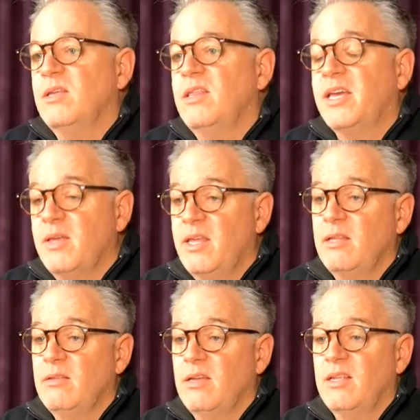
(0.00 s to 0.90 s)

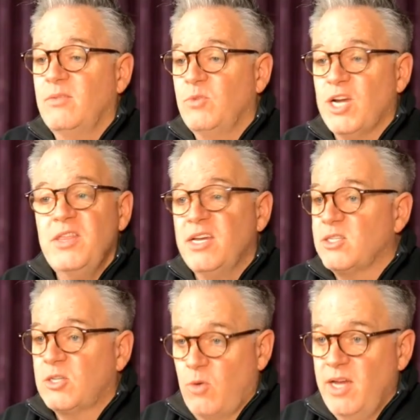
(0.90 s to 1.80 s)
which I think is
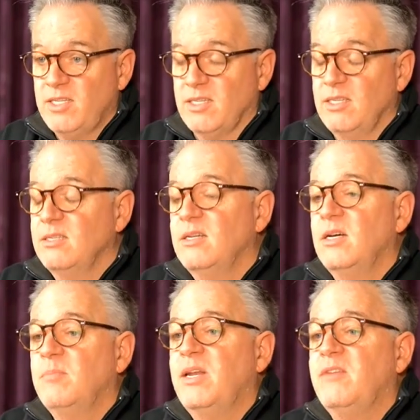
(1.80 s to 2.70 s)
crazy,
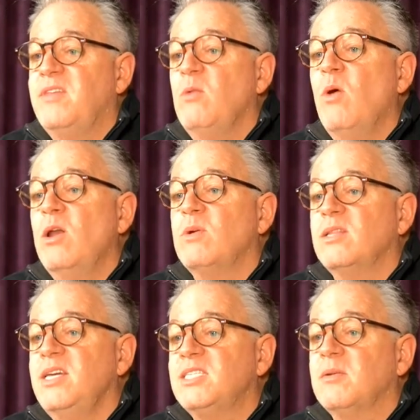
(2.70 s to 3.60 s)
but if they want to at
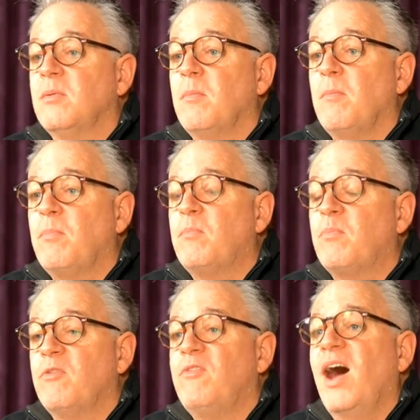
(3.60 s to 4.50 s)
least
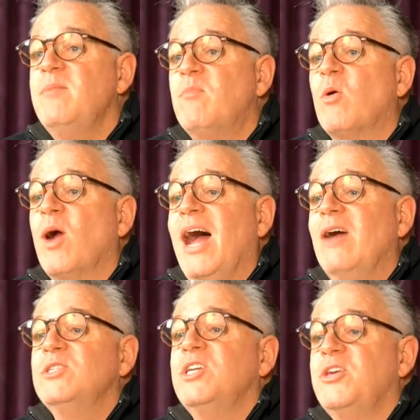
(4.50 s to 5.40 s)
provide more
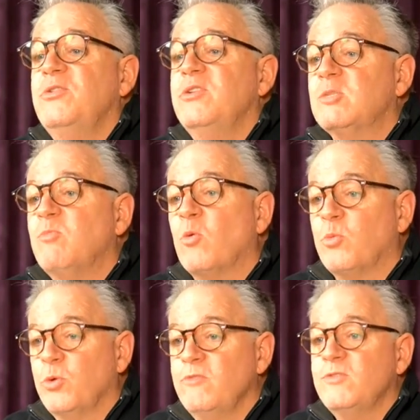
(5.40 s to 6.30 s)
housing units, more
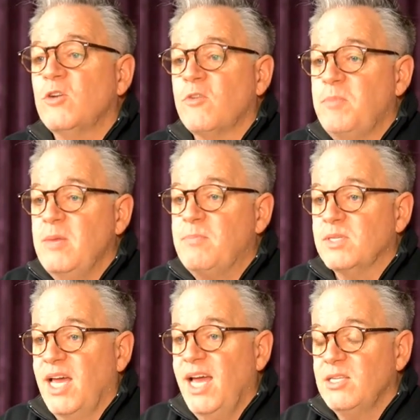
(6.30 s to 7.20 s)
roofs over people's
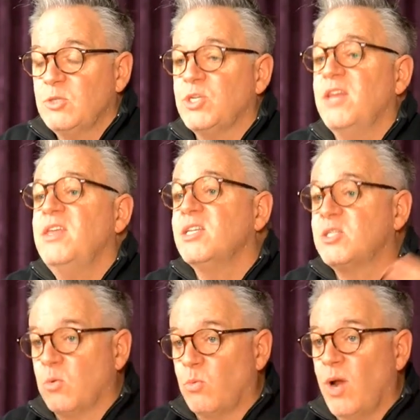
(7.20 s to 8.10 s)
heads, which I think is
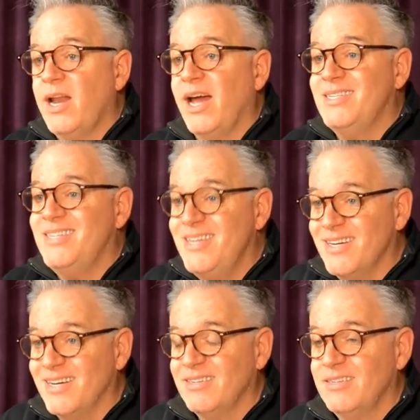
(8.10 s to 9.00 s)
the right
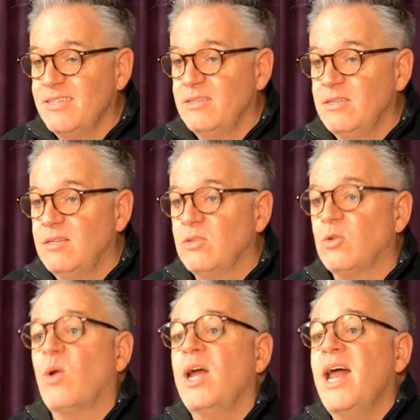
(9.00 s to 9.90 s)
idea, the
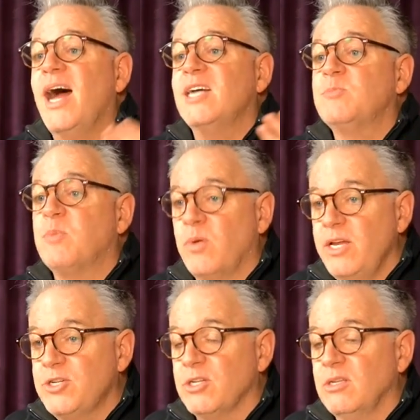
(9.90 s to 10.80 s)
right
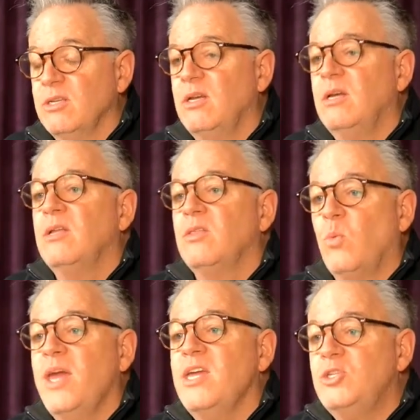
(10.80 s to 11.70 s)
aspiration, the
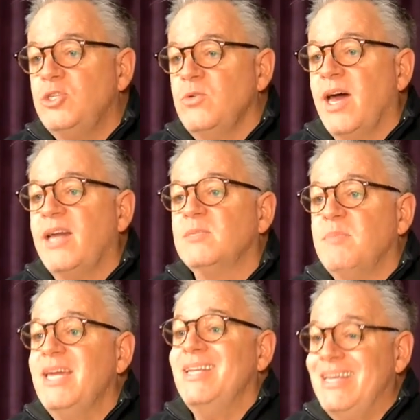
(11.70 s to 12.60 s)
way you do that is
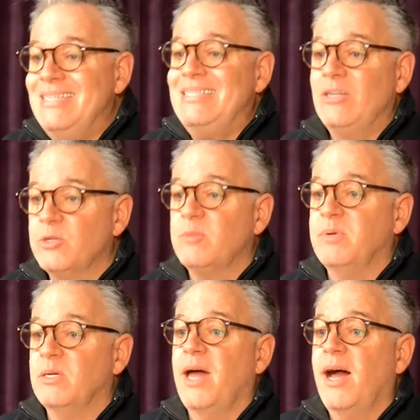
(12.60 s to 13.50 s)
make it easier to
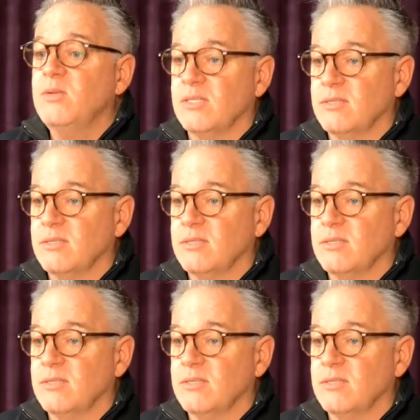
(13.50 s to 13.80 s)
build housing.